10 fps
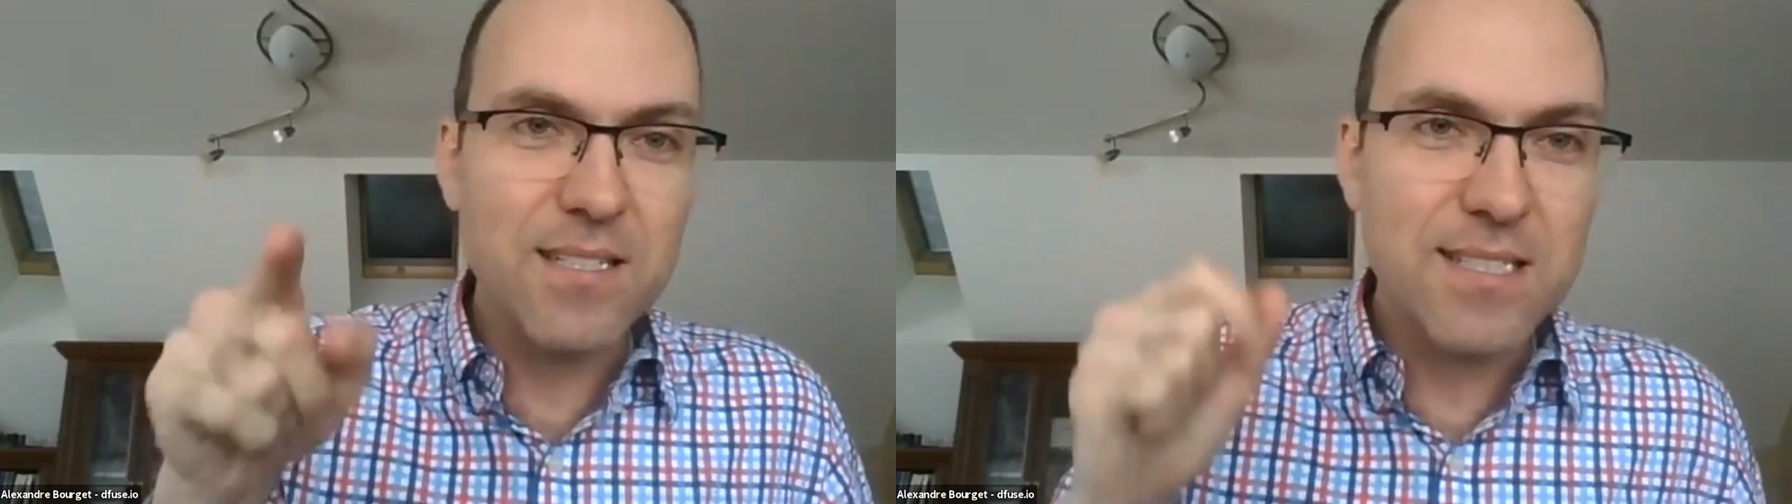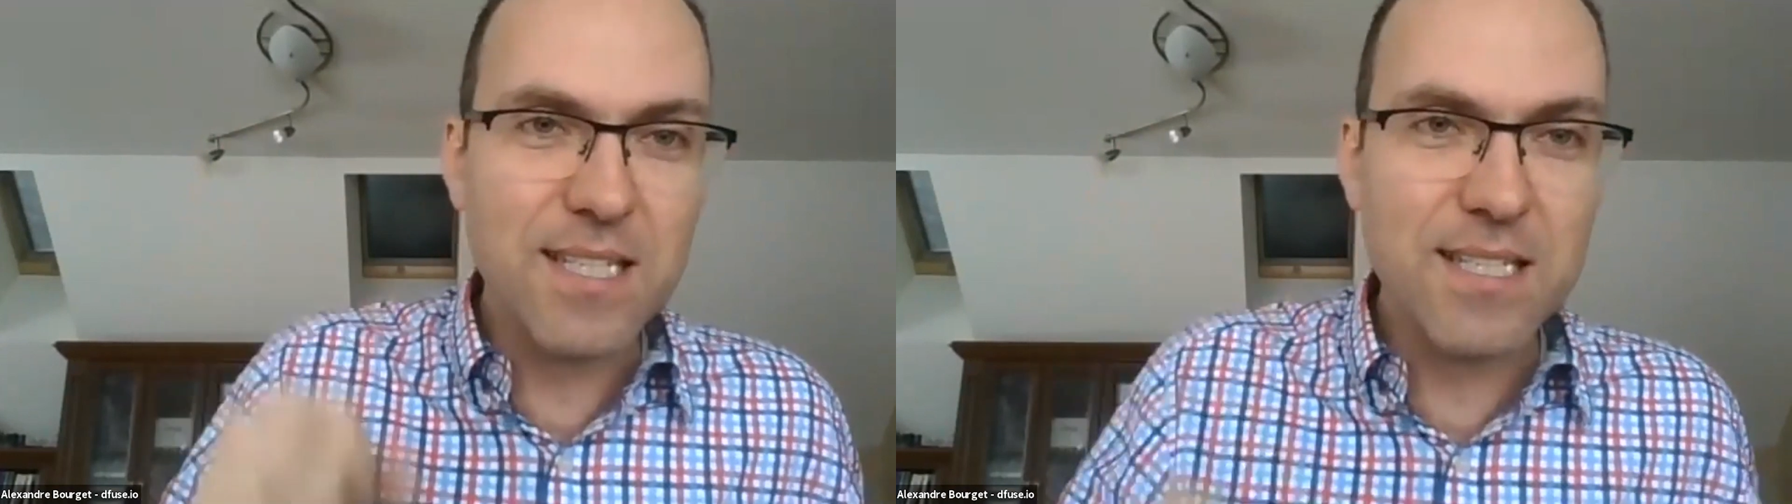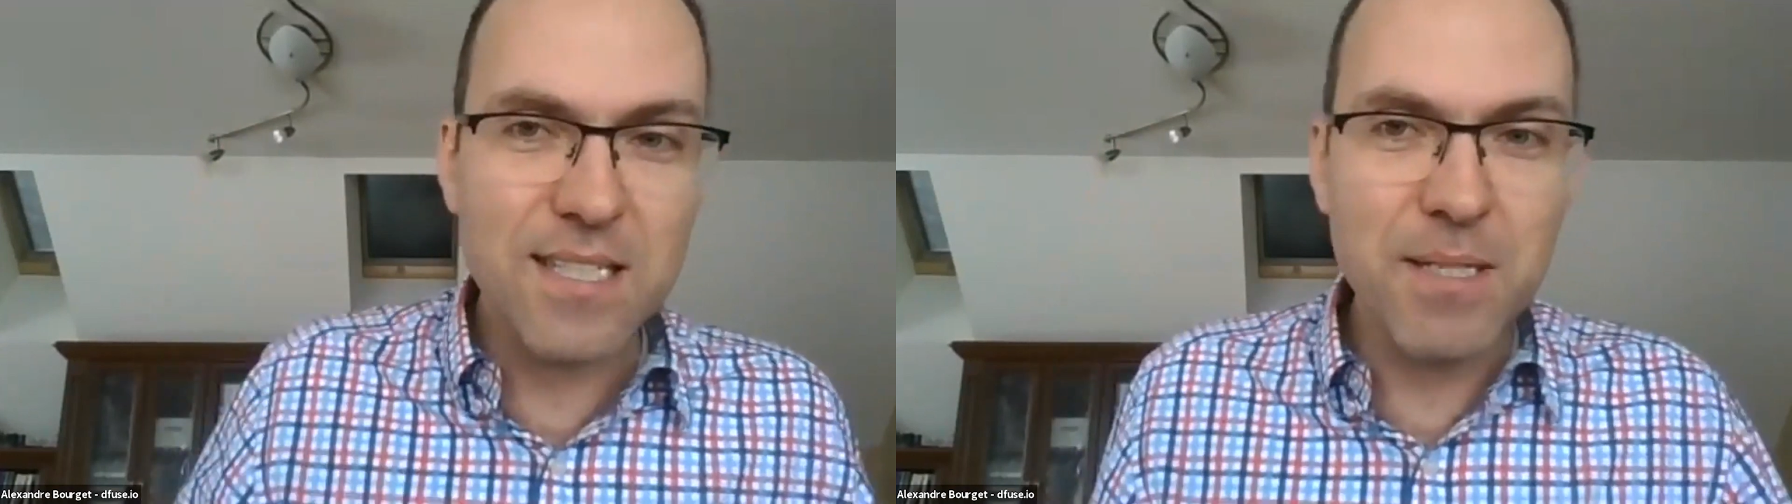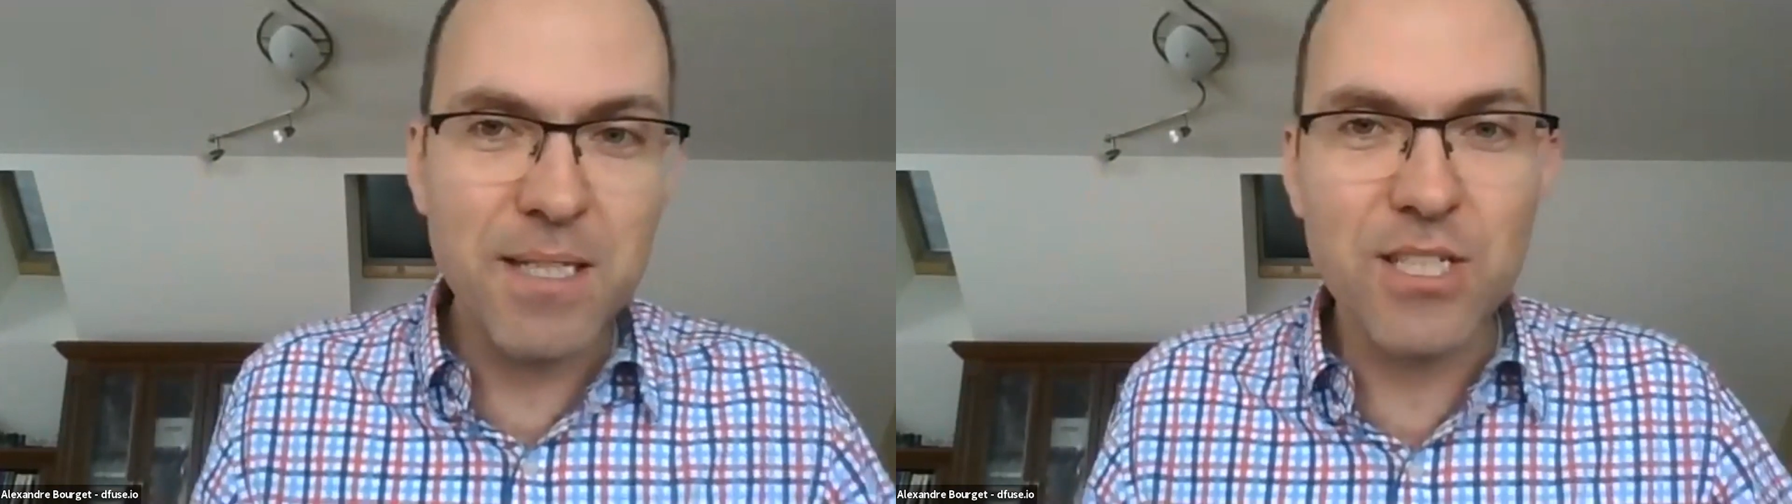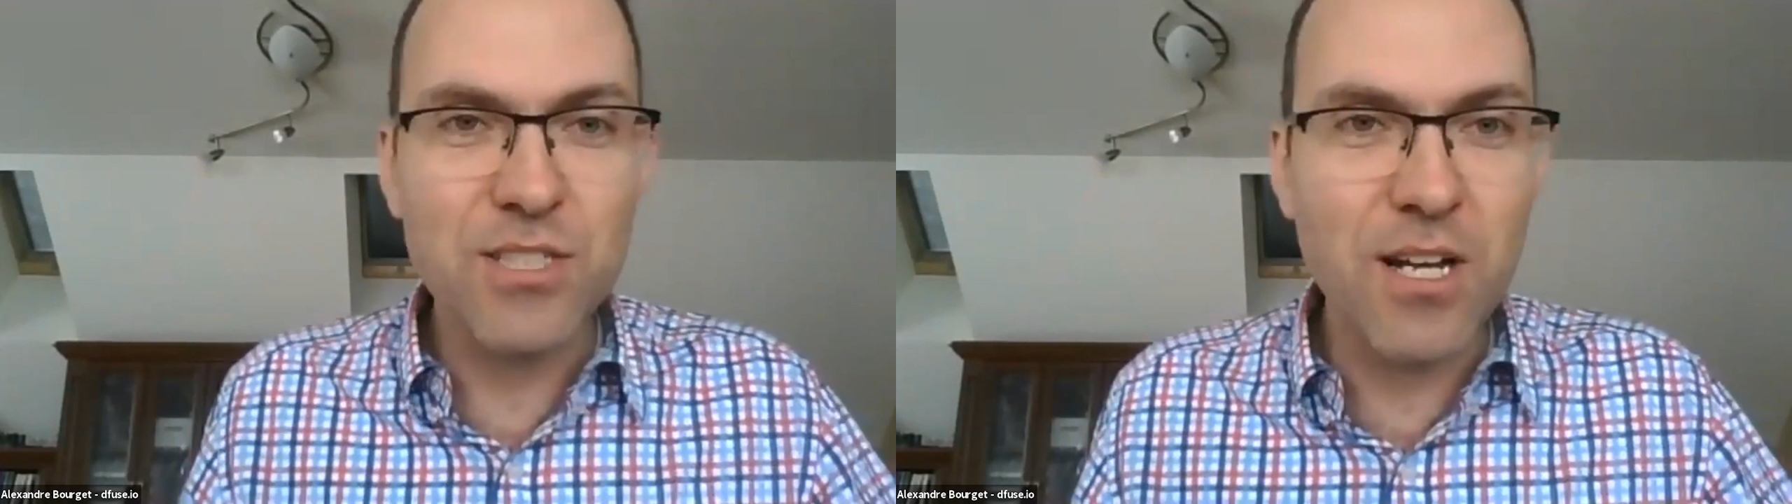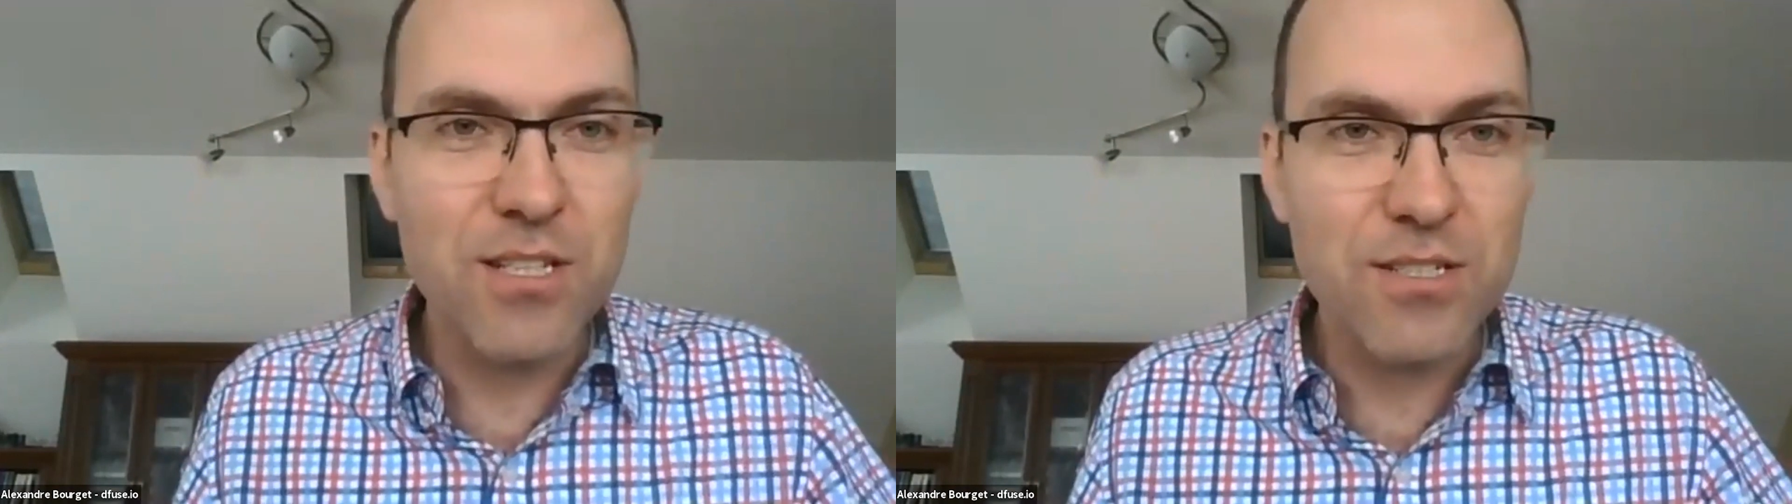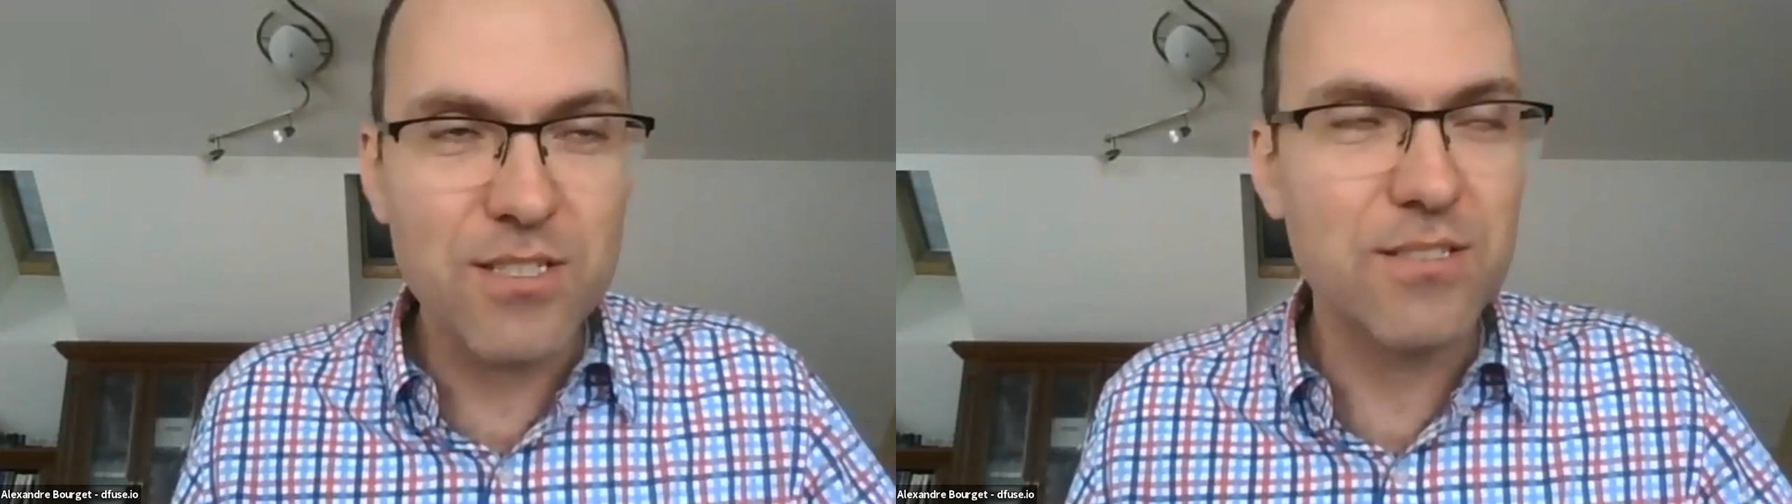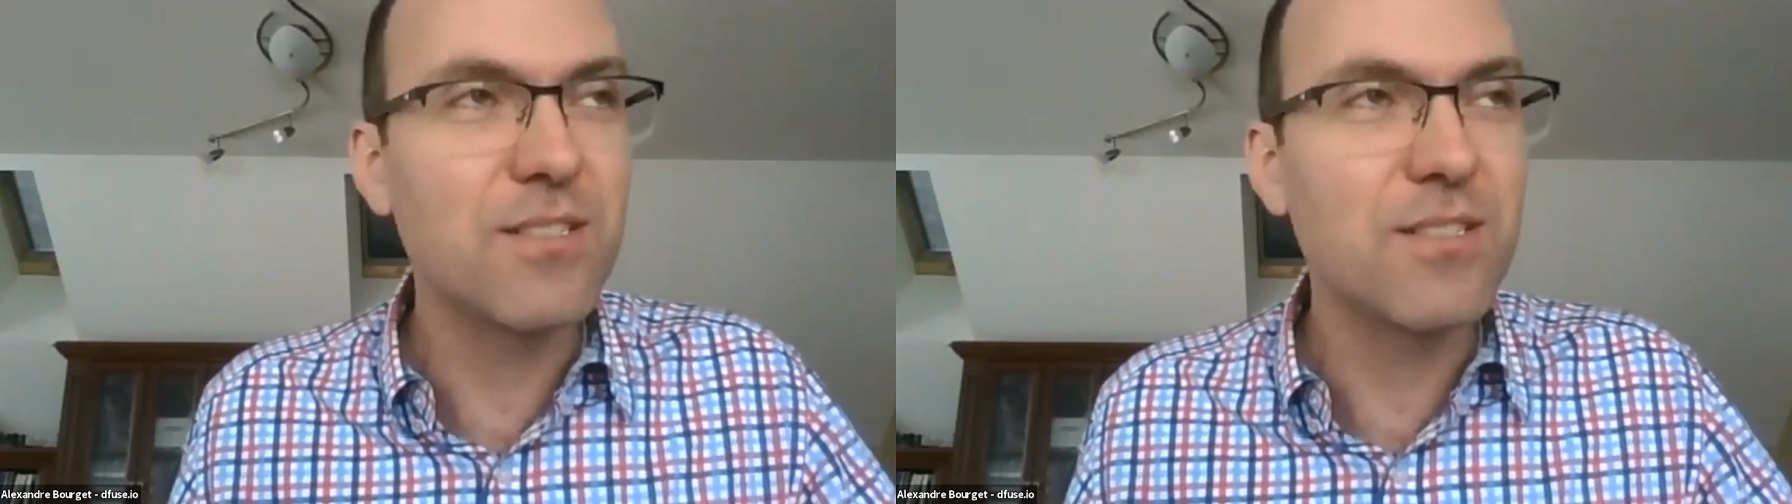$16 million, and